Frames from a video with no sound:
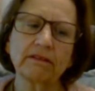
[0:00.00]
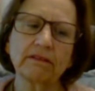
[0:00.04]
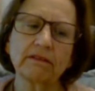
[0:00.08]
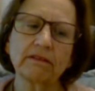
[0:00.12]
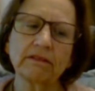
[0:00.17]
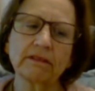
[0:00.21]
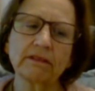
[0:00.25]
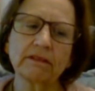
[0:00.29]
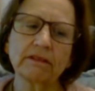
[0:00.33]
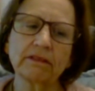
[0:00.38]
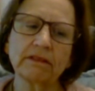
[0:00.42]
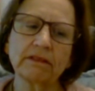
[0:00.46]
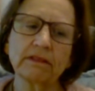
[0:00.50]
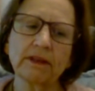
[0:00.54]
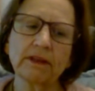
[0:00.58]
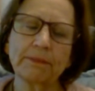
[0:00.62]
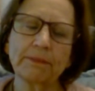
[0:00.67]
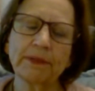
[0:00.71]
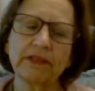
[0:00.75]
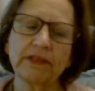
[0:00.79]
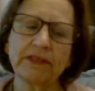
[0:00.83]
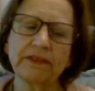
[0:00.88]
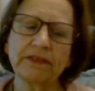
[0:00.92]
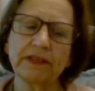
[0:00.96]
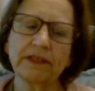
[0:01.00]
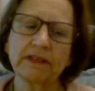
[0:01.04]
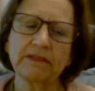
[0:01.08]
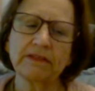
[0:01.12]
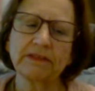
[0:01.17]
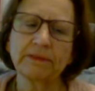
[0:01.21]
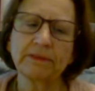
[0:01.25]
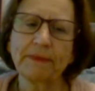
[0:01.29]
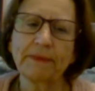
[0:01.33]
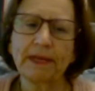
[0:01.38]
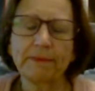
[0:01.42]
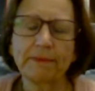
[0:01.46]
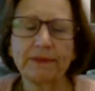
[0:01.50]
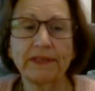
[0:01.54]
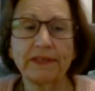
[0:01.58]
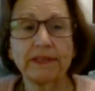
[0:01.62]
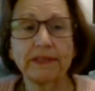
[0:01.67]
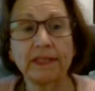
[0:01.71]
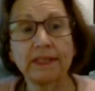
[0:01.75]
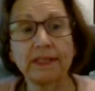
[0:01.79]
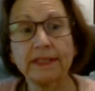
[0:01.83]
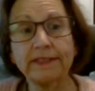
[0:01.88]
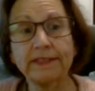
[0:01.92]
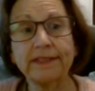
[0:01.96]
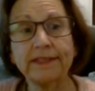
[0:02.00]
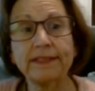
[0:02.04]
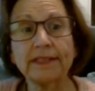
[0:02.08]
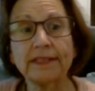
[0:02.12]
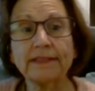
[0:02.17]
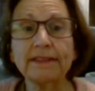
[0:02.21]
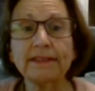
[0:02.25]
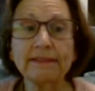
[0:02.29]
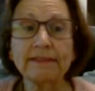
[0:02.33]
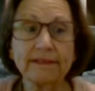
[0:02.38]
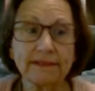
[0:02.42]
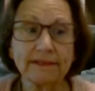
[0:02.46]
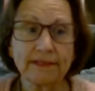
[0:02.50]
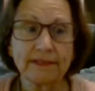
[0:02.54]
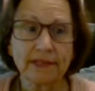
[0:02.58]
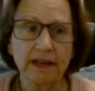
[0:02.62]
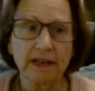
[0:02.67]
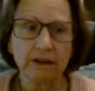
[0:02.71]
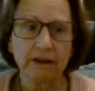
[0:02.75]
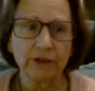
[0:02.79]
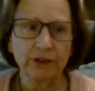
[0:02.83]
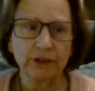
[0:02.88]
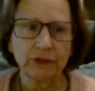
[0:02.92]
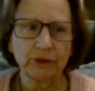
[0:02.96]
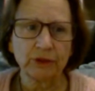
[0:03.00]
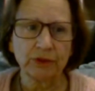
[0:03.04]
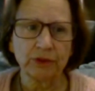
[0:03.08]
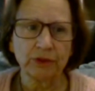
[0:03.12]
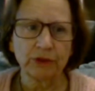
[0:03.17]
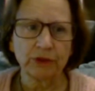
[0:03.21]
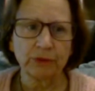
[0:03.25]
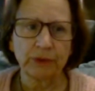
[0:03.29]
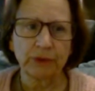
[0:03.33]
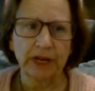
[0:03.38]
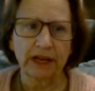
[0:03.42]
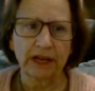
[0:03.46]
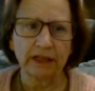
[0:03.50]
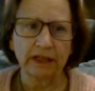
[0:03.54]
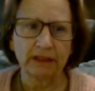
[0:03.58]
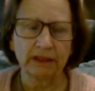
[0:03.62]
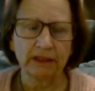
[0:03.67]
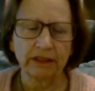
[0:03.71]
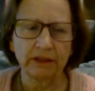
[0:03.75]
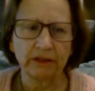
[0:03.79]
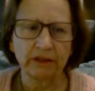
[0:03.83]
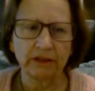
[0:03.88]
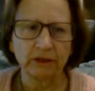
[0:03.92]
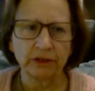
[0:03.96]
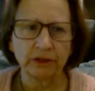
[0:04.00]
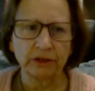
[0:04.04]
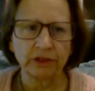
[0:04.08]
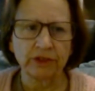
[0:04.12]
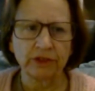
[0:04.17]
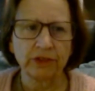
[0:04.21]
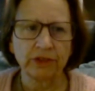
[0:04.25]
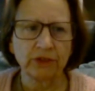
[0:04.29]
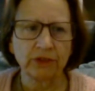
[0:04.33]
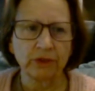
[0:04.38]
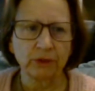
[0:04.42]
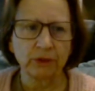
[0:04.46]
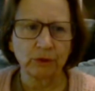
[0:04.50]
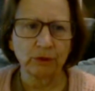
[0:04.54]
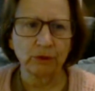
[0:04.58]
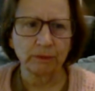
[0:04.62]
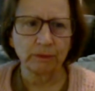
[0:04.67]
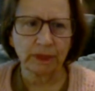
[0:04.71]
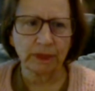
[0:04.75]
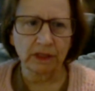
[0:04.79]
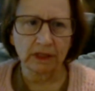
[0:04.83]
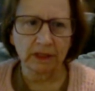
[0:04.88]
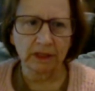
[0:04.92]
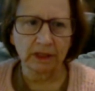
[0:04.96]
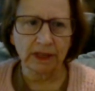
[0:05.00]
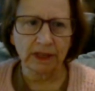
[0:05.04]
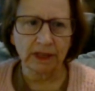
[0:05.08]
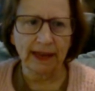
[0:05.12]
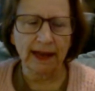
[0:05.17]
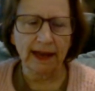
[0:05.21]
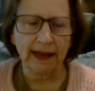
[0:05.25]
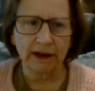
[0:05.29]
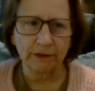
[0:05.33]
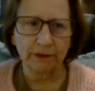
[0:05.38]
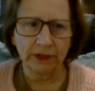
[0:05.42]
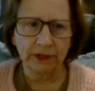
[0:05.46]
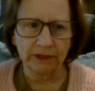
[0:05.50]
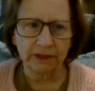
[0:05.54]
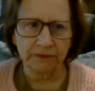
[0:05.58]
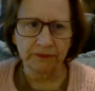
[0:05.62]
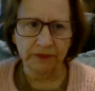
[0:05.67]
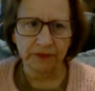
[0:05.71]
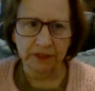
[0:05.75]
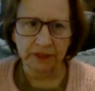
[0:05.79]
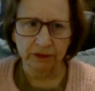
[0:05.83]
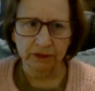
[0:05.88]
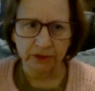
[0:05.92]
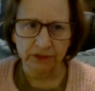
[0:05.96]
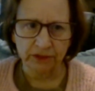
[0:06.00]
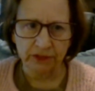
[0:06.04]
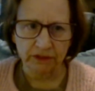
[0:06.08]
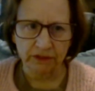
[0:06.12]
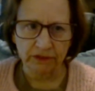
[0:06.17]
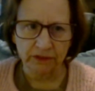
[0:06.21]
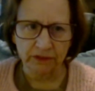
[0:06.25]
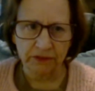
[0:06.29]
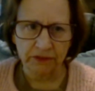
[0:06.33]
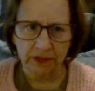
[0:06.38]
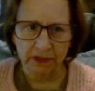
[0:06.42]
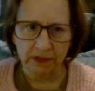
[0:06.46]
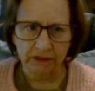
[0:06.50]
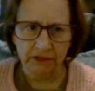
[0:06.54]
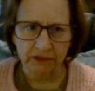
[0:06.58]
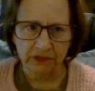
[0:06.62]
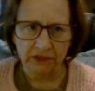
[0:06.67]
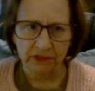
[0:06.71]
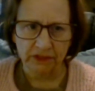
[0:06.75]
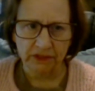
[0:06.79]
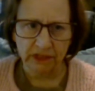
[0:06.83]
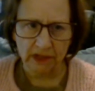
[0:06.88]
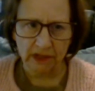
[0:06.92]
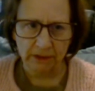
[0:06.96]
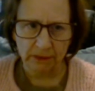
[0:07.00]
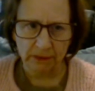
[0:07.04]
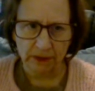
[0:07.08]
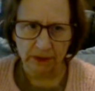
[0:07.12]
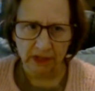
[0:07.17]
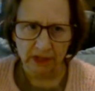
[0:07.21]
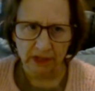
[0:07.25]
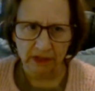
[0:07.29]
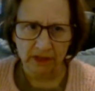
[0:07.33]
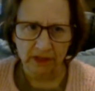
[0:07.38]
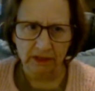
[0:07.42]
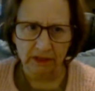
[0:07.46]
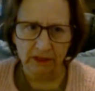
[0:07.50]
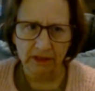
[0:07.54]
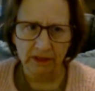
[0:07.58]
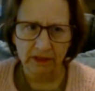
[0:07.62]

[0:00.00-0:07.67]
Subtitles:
some of the things maybe that he didn't tell you directly, you're assuming how he feels and things. Is that right?